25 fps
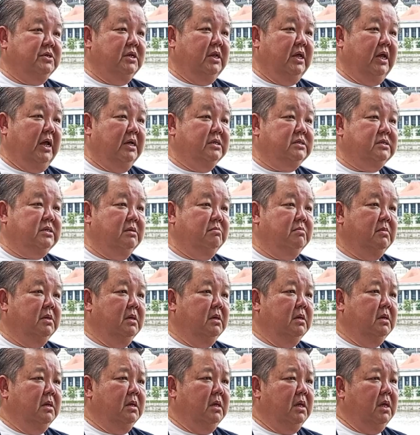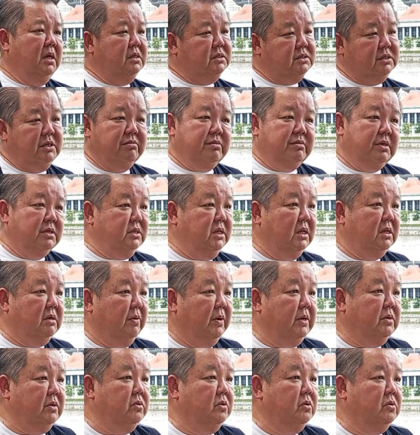I asked him, hey, seriously, why
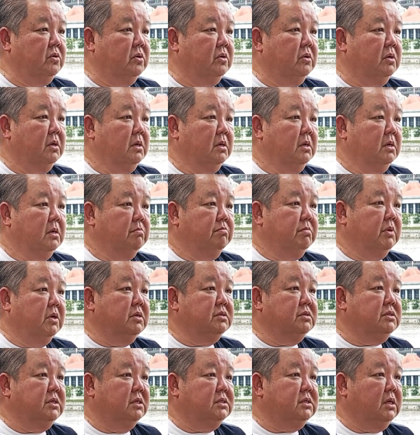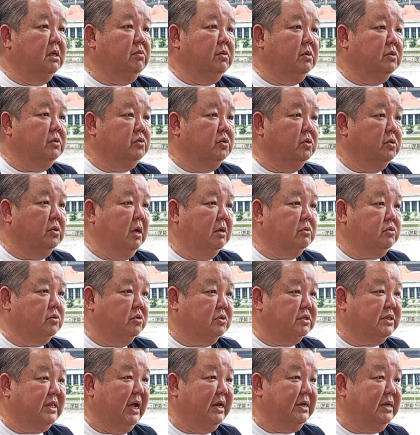you don't go? Because he said we don't know how to
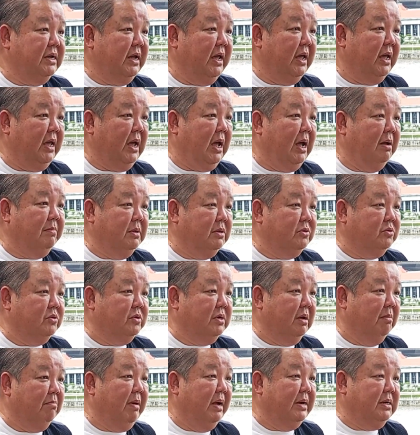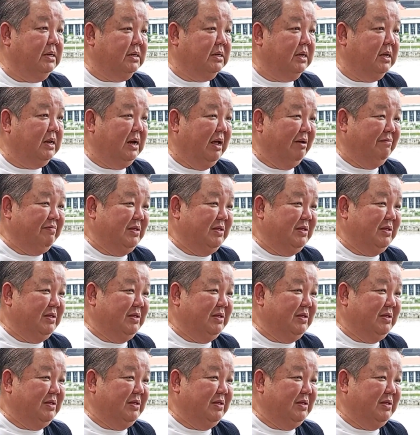tie the hair up into the bun again after